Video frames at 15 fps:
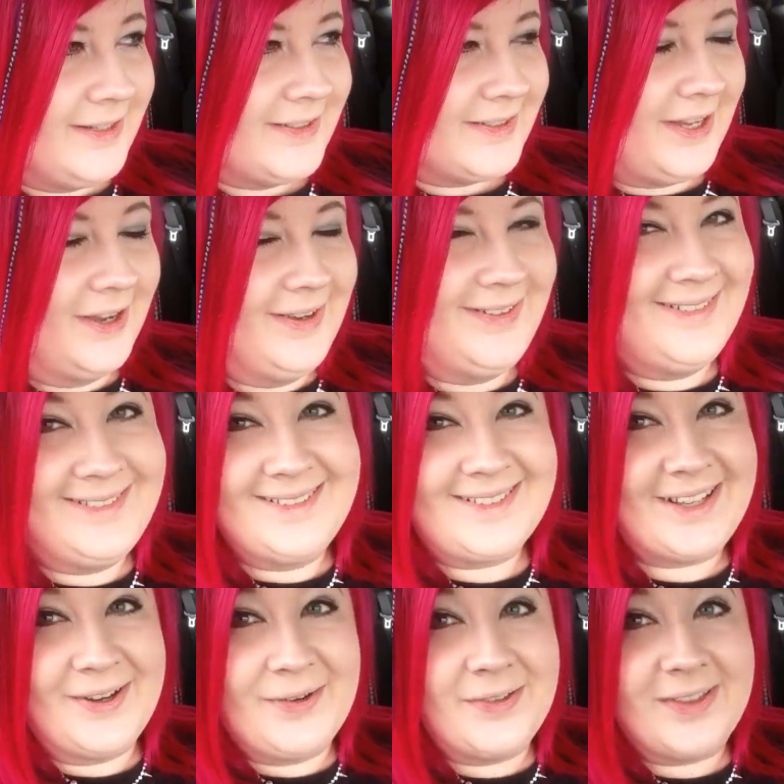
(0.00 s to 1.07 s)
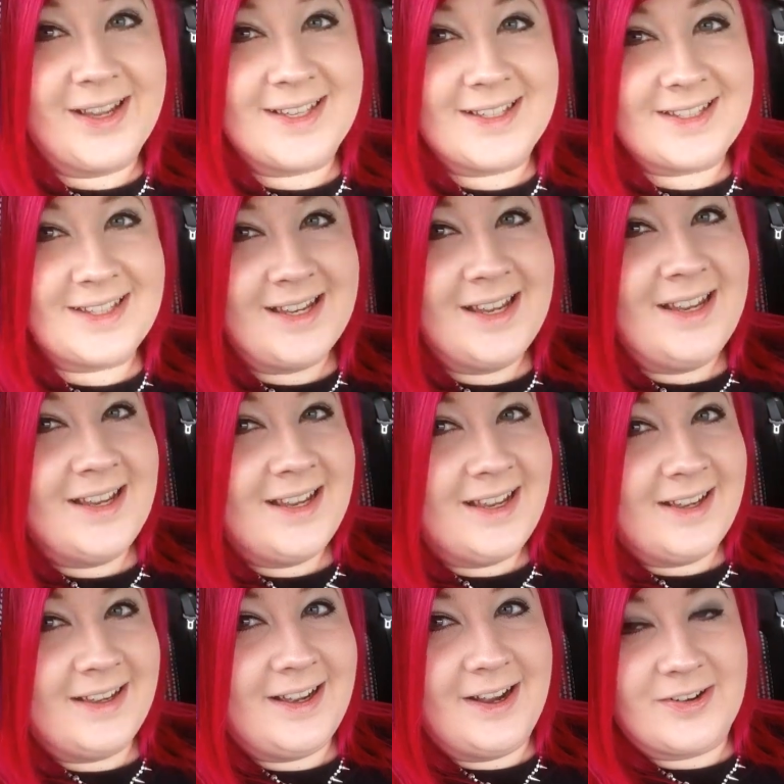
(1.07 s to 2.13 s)
So, so that's
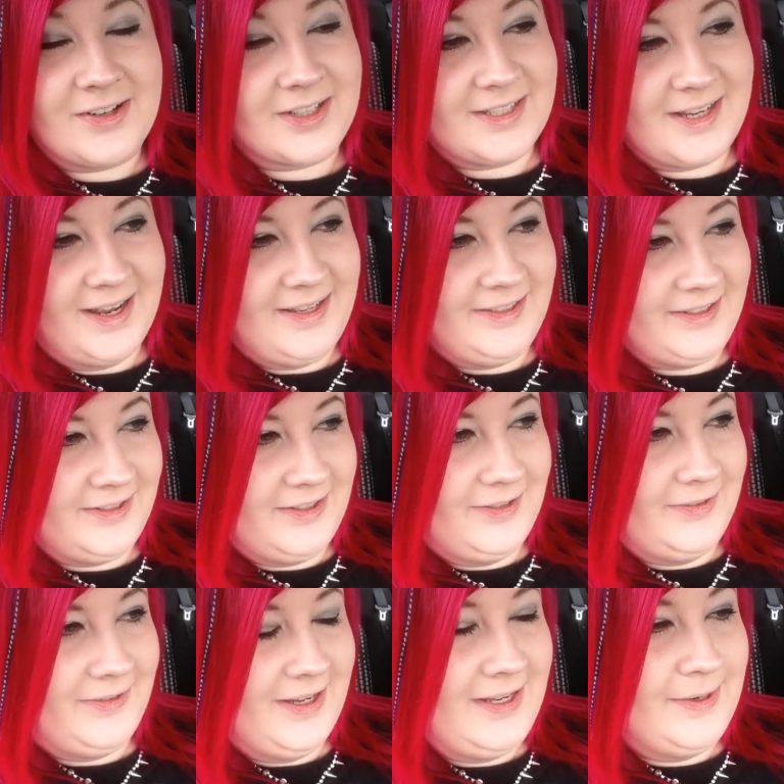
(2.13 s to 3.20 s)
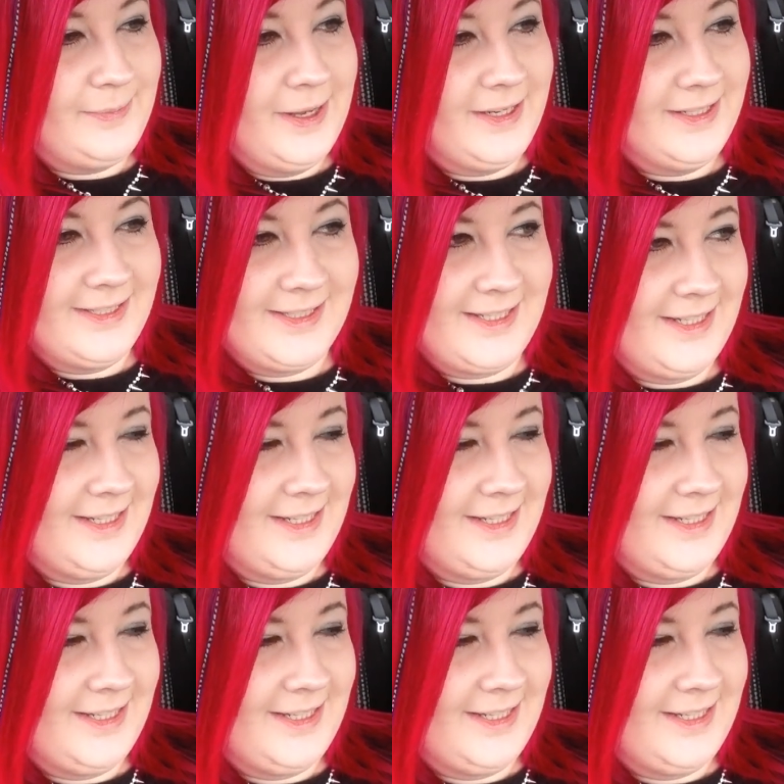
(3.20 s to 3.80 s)
our extent of Independence